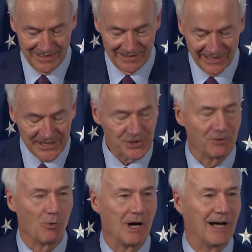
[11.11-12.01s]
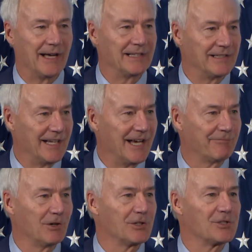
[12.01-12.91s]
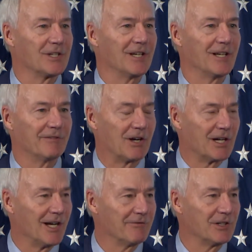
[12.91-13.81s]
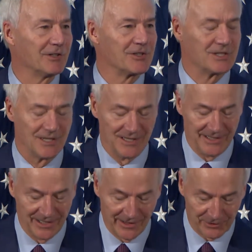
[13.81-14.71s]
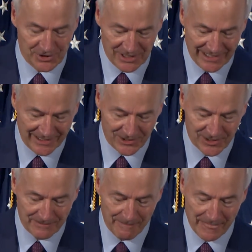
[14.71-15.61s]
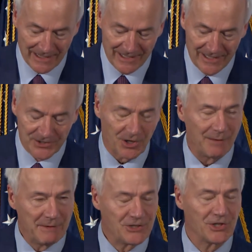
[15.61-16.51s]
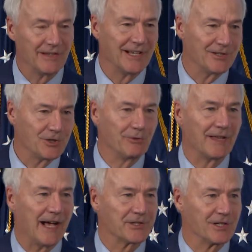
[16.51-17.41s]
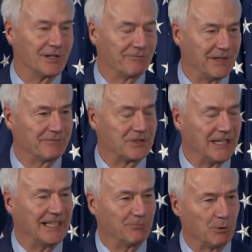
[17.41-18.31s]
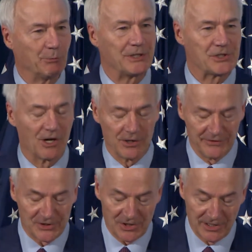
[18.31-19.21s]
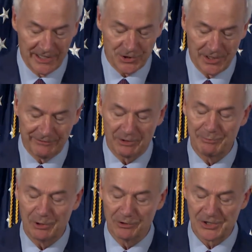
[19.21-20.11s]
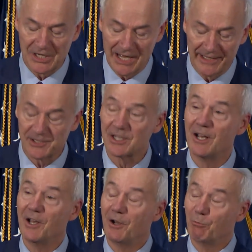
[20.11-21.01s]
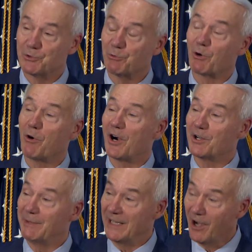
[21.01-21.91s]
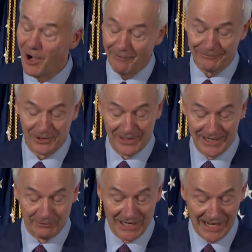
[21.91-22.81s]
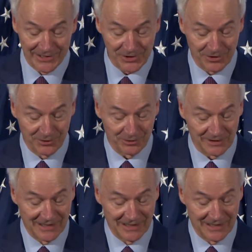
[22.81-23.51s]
nationwide in the efforts of our governors in other states. So I mentioned that in 2015, when we started this initiative, computer science was required to be offered in every high school.